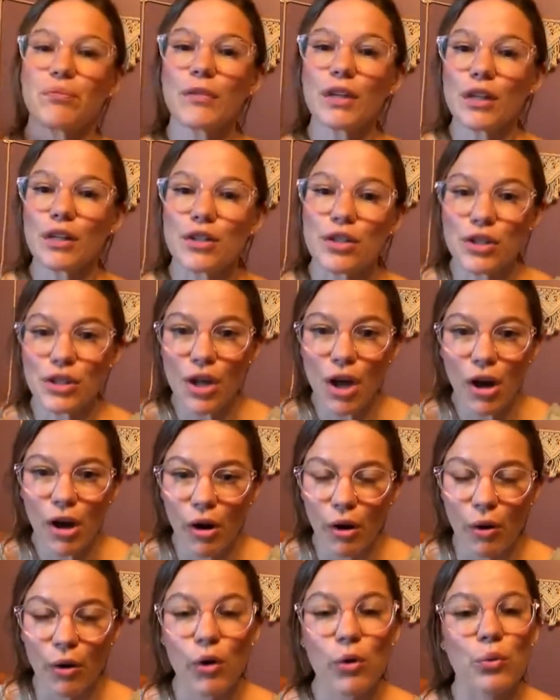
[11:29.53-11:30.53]

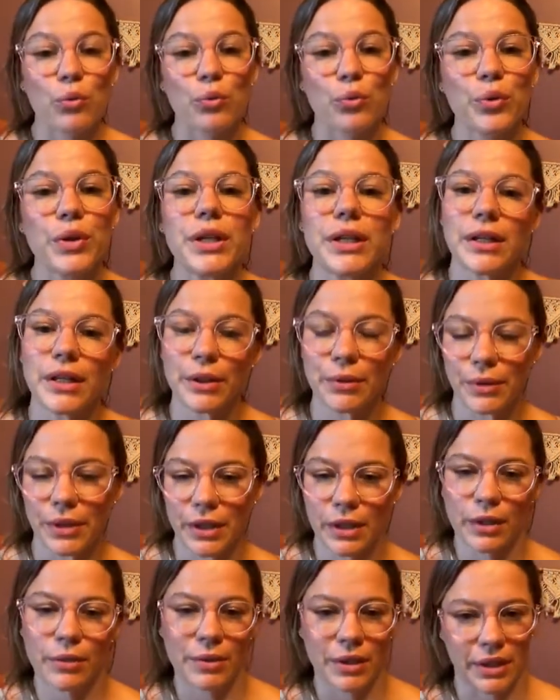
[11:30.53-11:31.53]
So really,
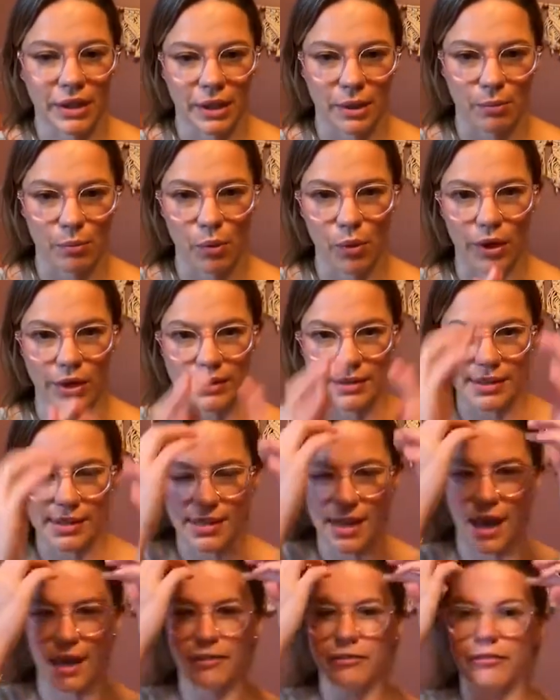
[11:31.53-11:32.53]
really, really important
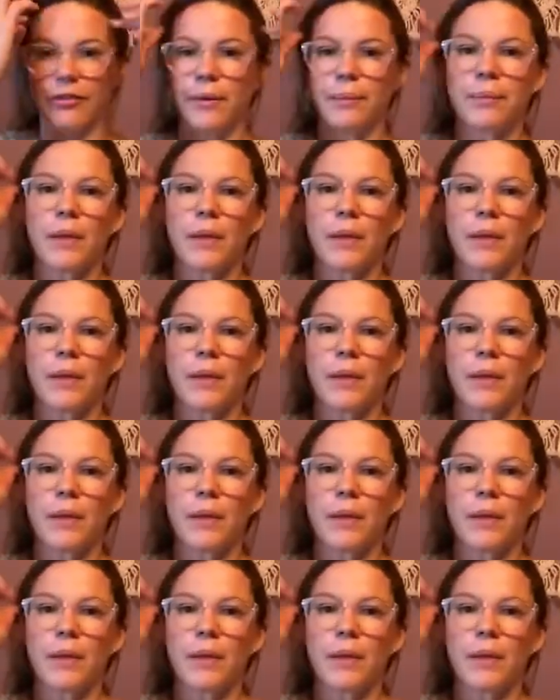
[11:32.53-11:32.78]
stuff.